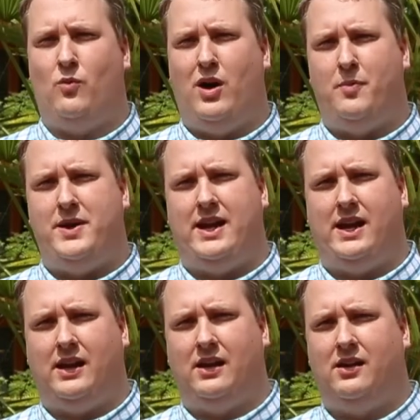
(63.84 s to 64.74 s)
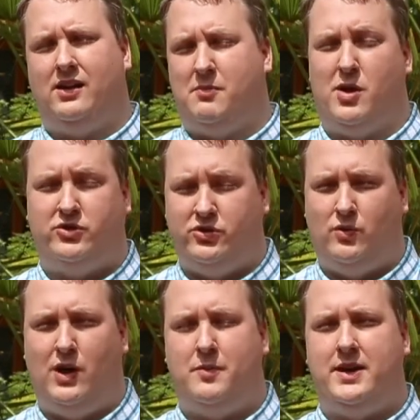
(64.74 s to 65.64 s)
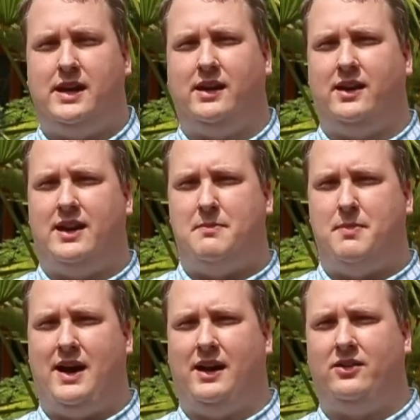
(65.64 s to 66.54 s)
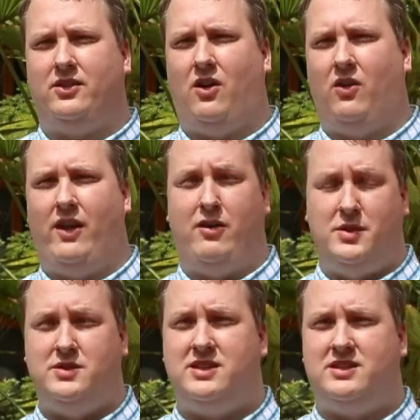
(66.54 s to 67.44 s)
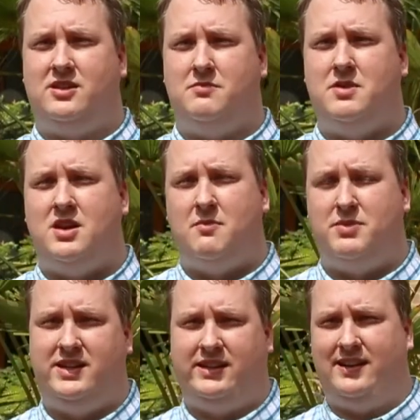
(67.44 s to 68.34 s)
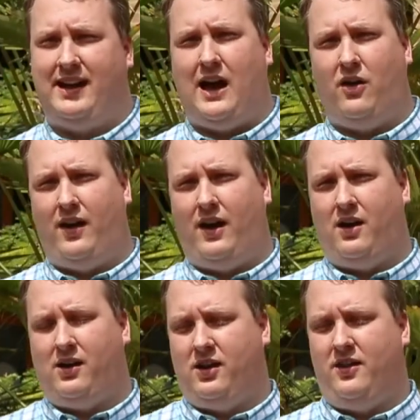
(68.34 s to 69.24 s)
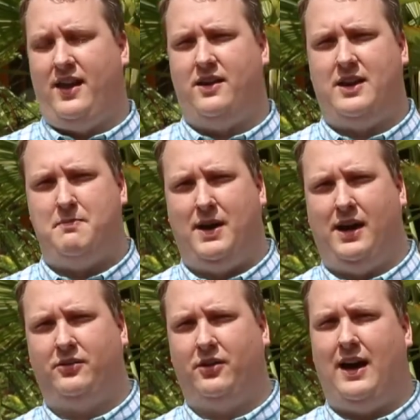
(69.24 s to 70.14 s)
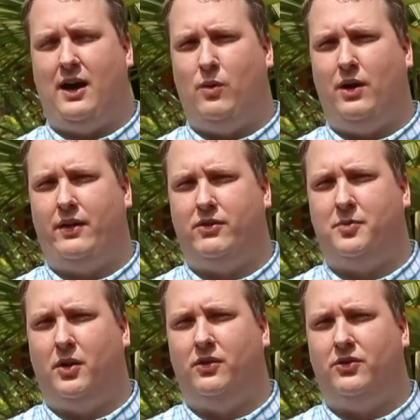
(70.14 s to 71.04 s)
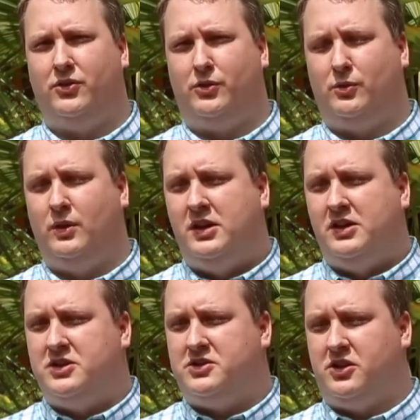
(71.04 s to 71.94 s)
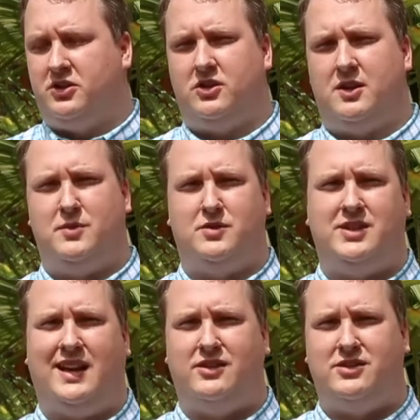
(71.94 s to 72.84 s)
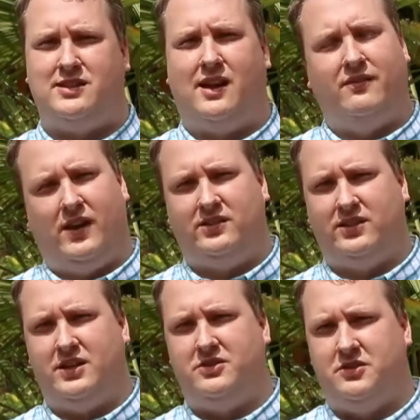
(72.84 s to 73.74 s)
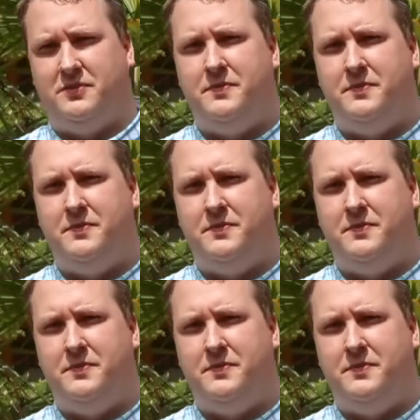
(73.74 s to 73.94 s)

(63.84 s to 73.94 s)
and well-being, emotional well-being, can impact on their immune system, particularly how that can then impact on how well they respond to certain immune challenges like vaccination.